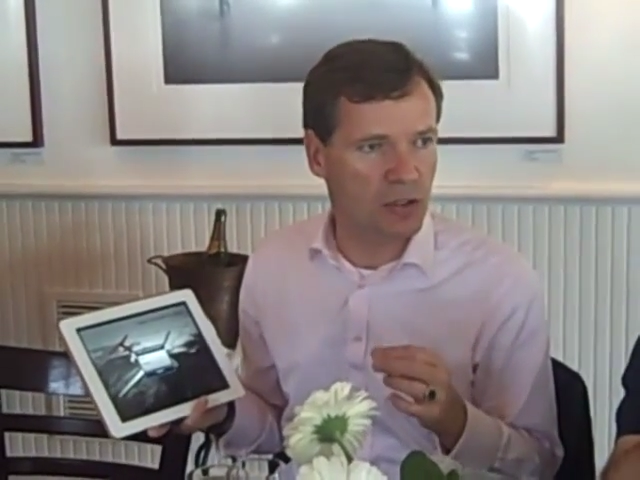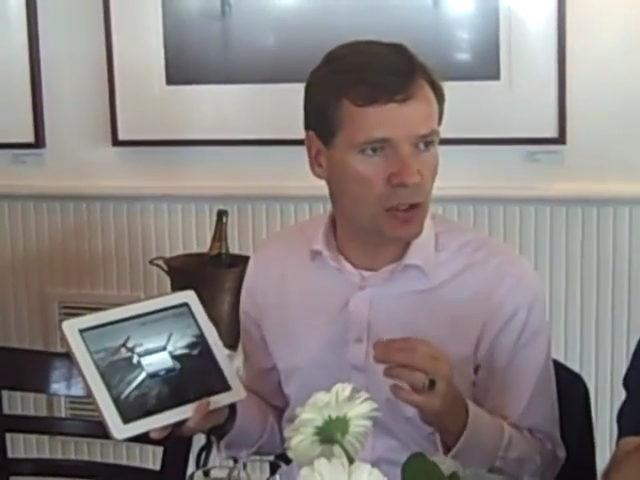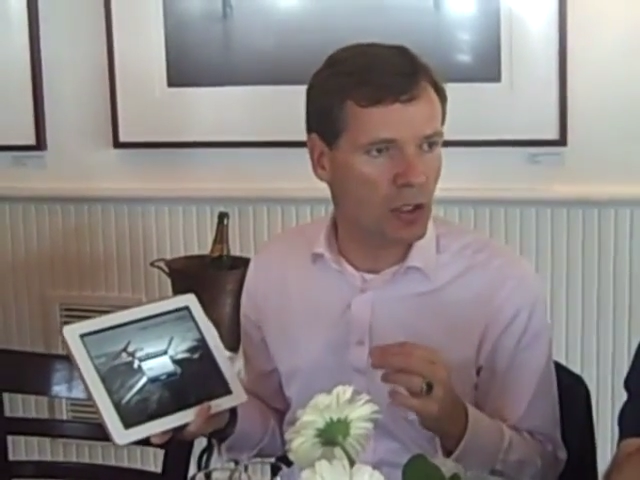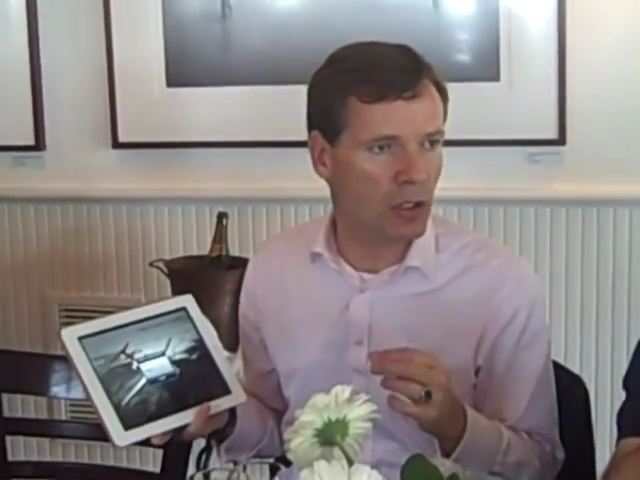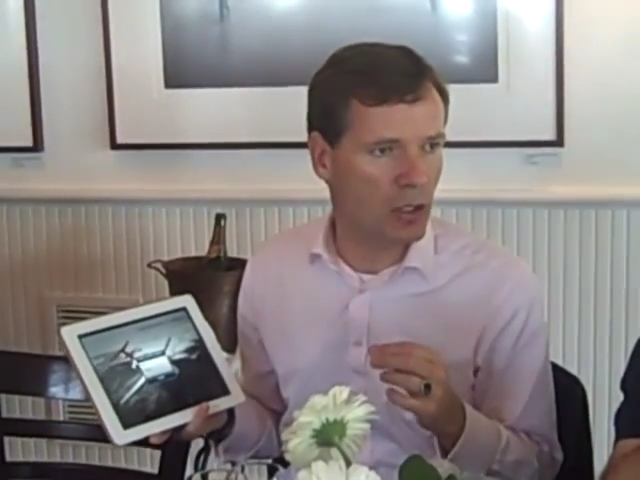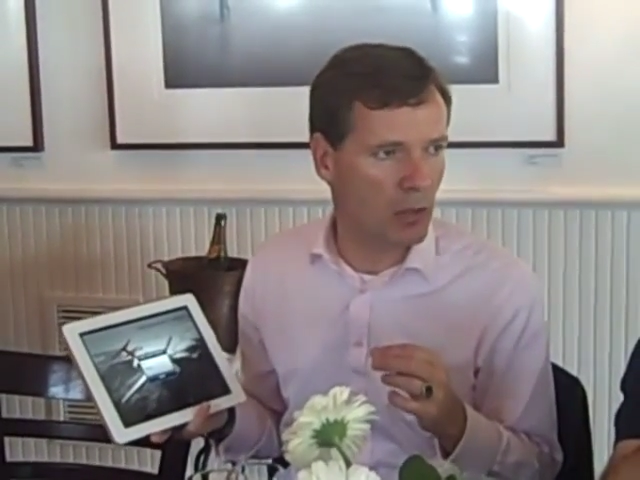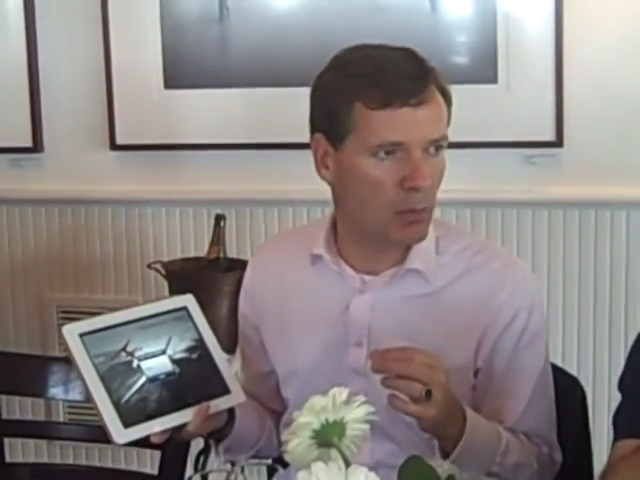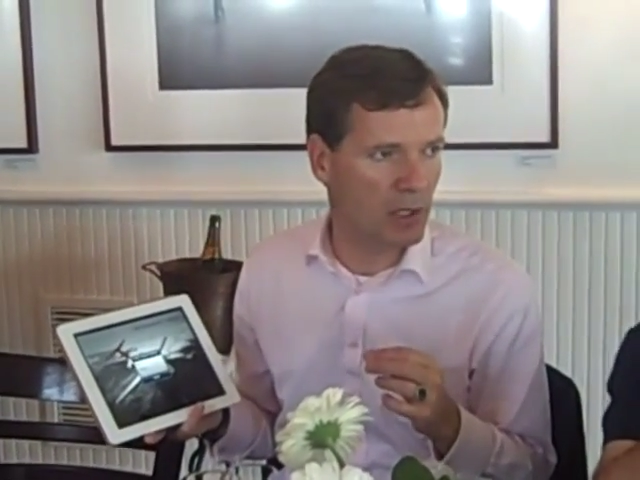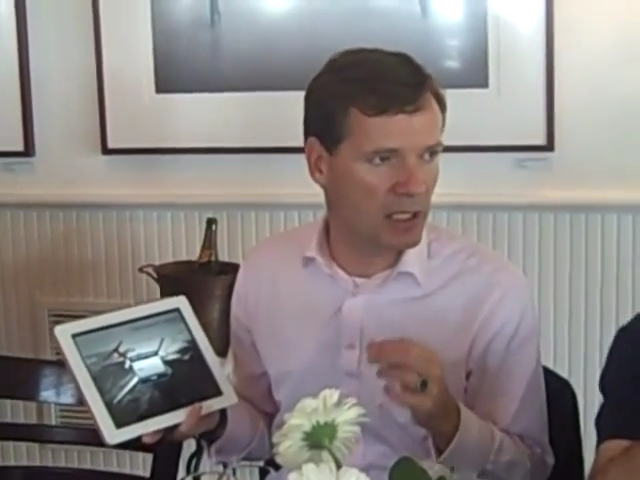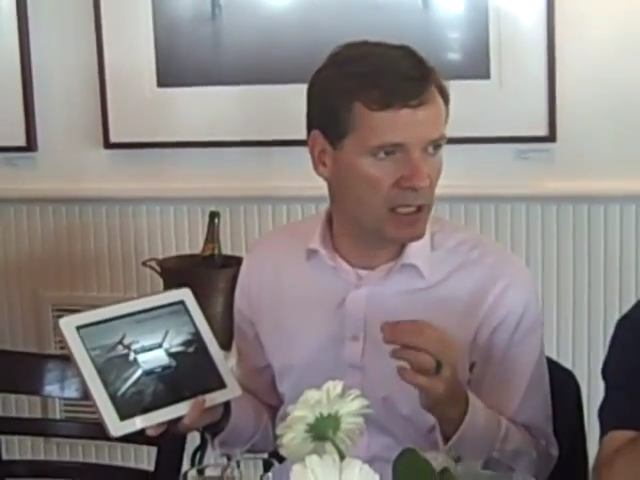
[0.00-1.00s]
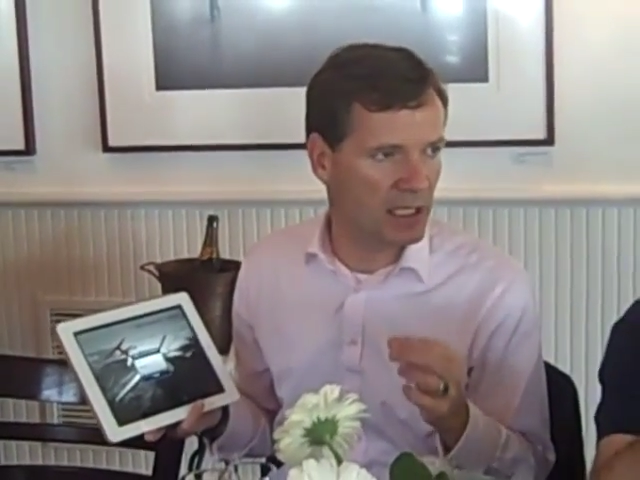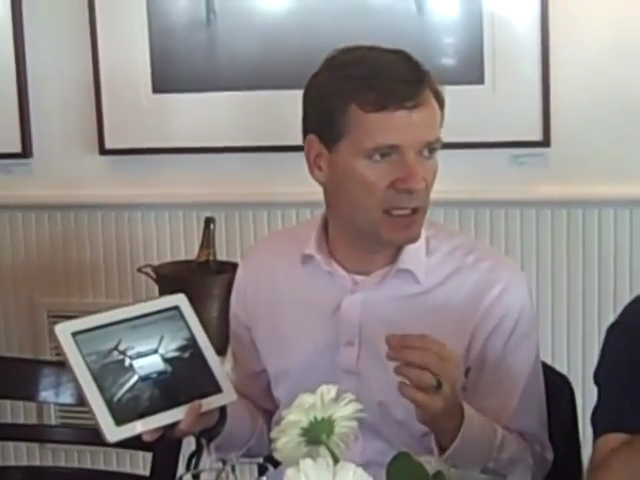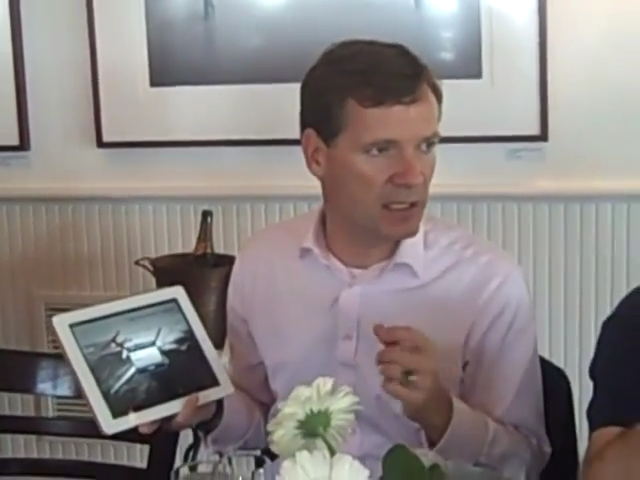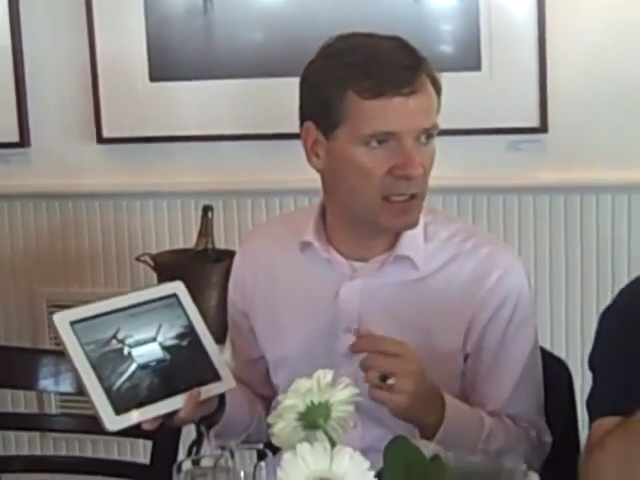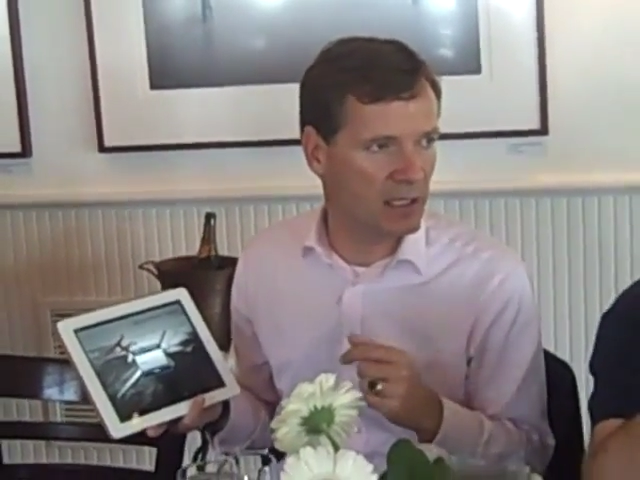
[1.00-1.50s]
charter company
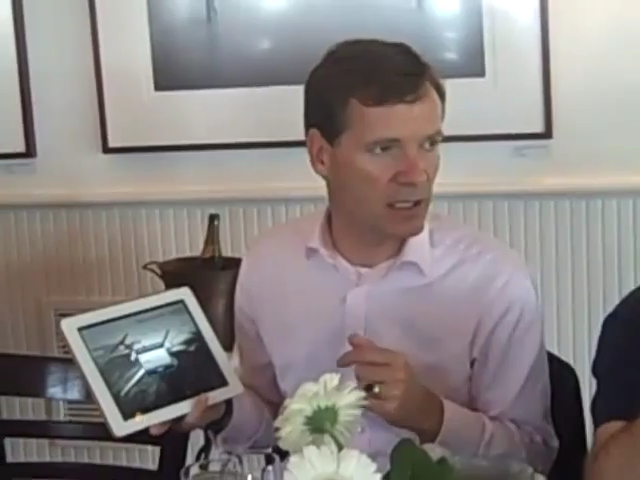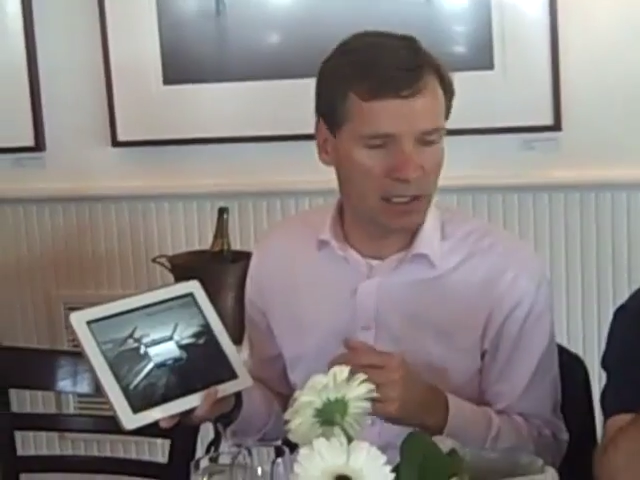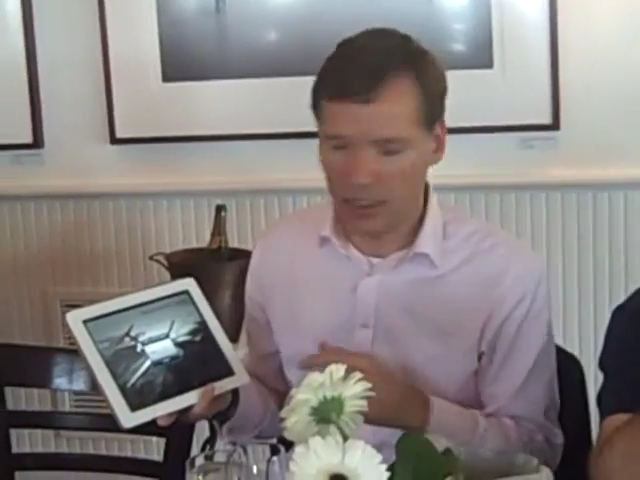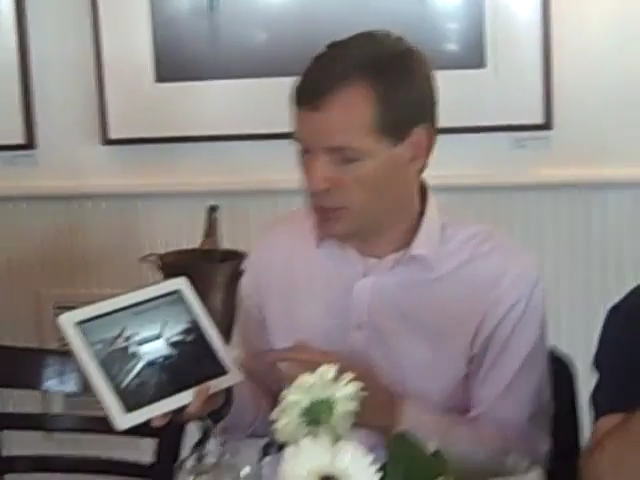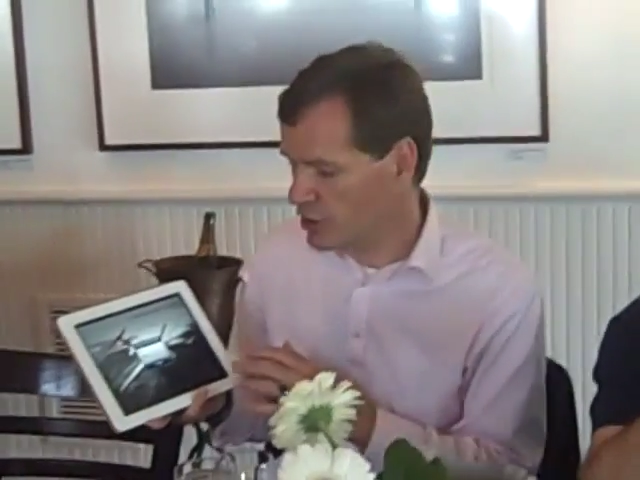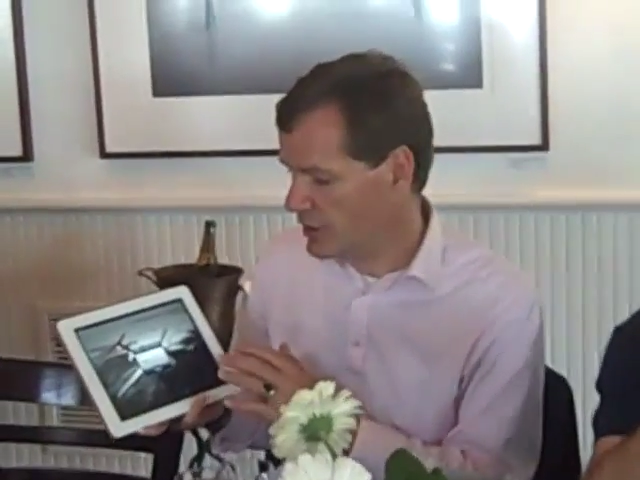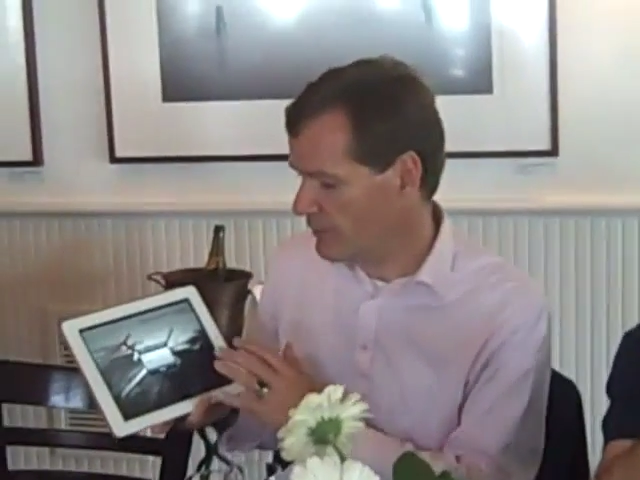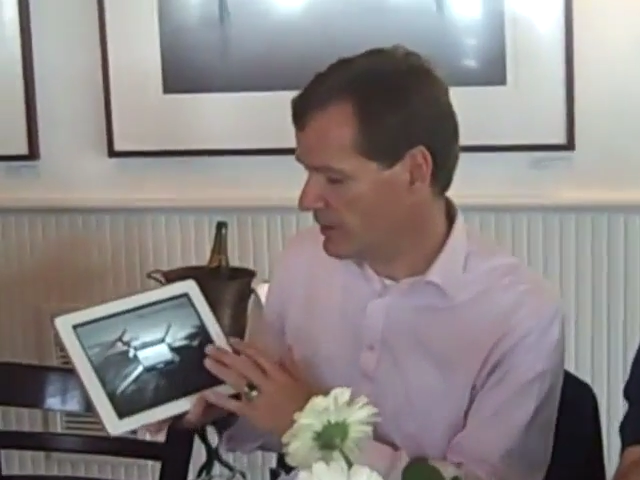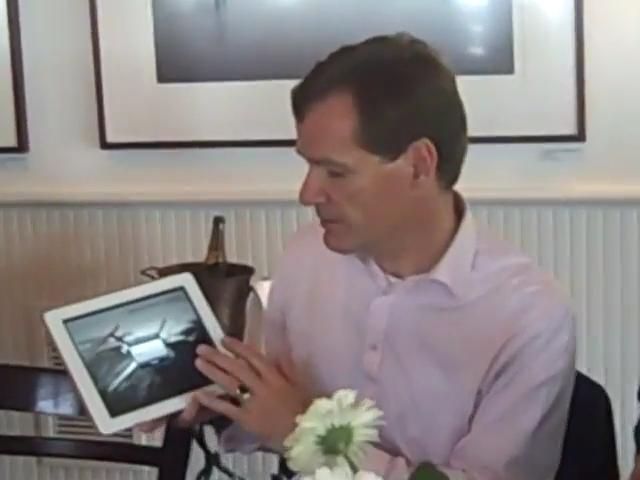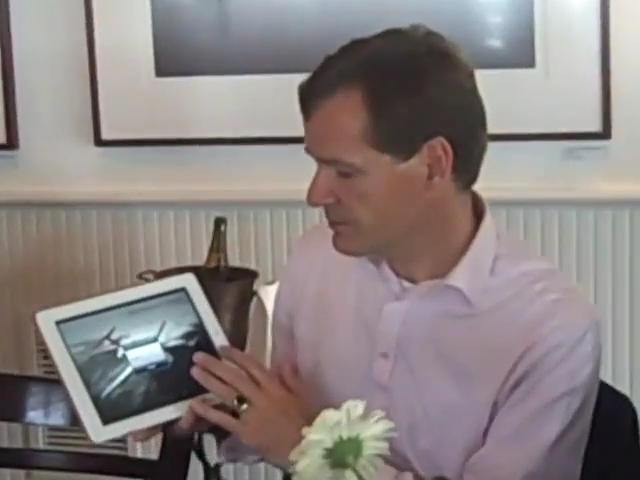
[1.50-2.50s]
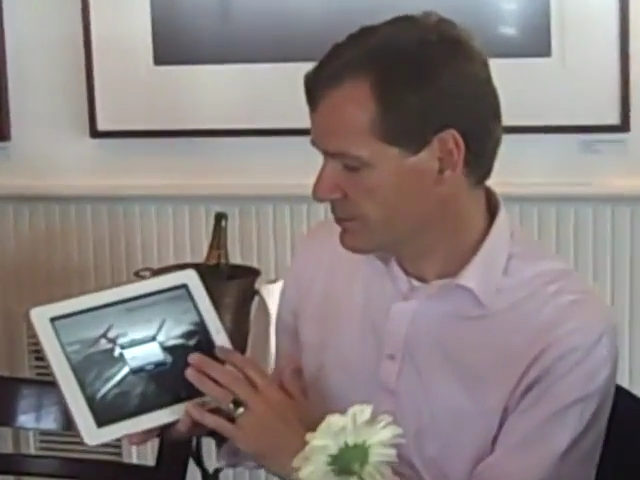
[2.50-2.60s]
in Geneva.